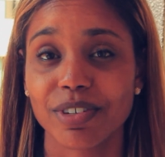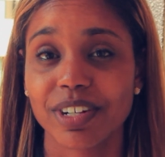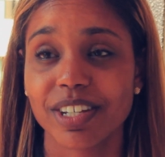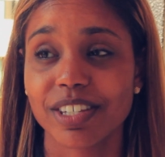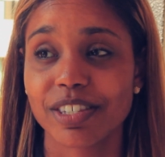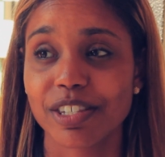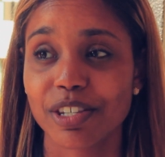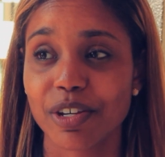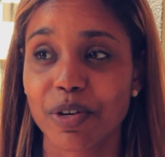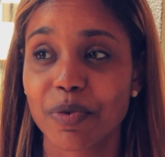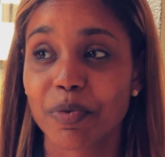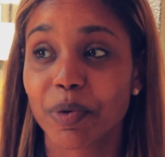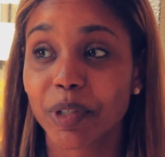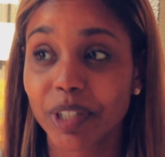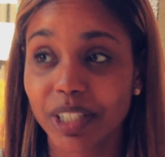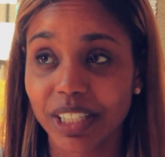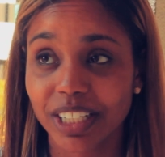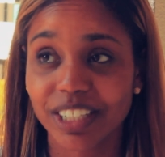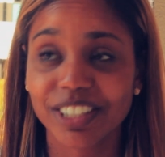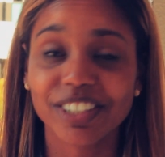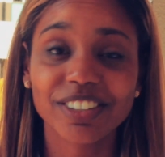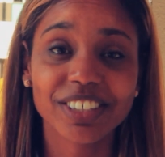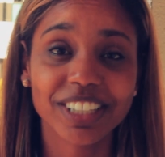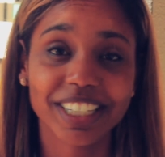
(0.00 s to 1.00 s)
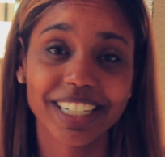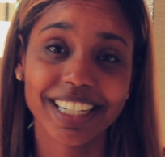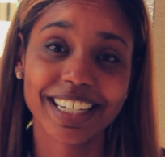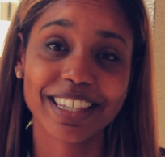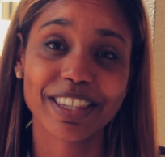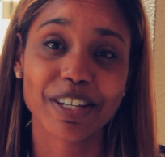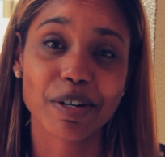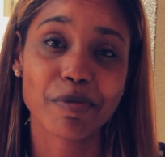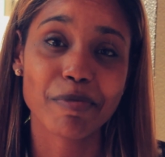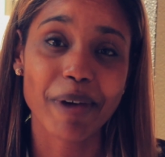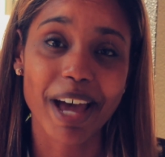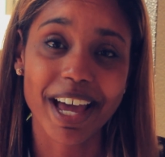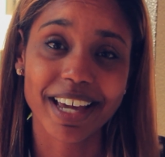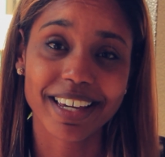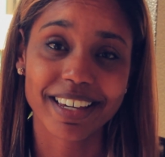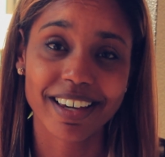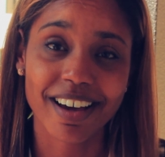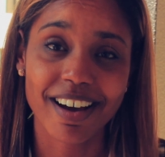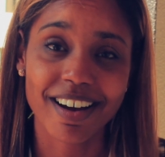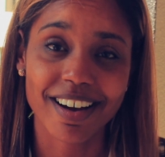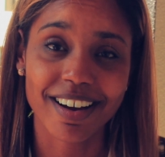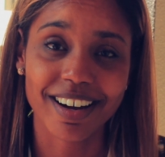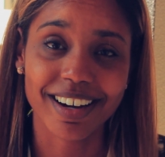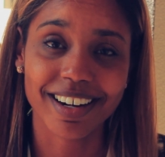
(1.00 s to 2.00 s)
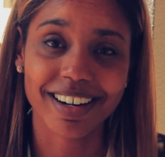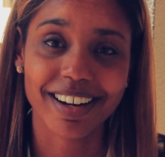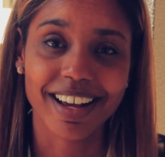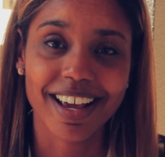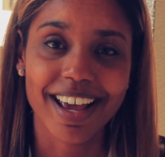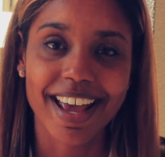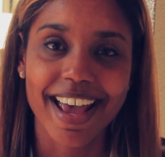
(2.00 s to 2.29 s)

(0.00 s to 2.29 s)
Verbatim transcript: And so we're literally in their backyard.